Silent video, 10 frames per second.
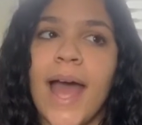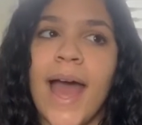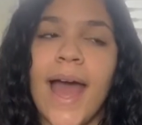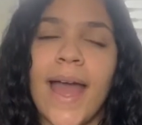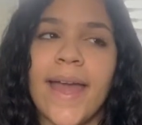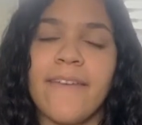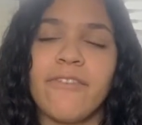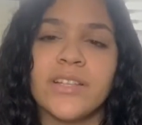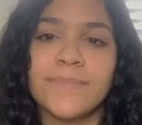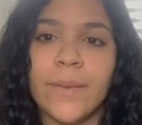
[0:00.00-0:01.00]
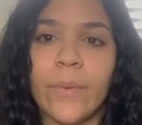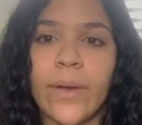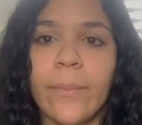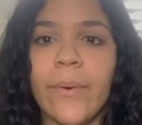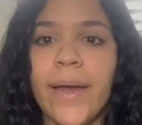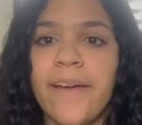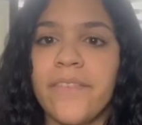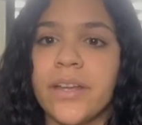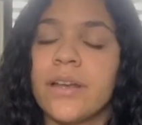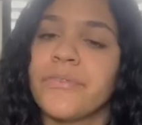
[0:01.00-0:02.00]
I felt some type of way about
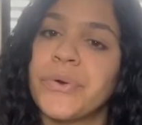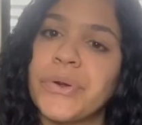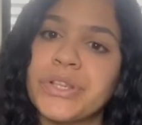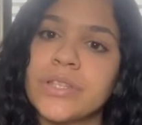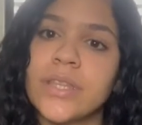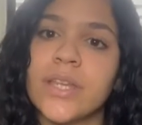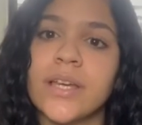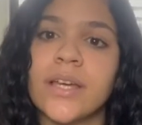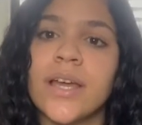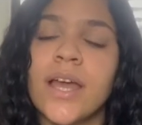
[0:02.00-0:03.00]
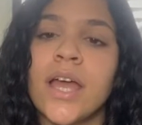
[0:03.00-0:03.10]
having, of course, the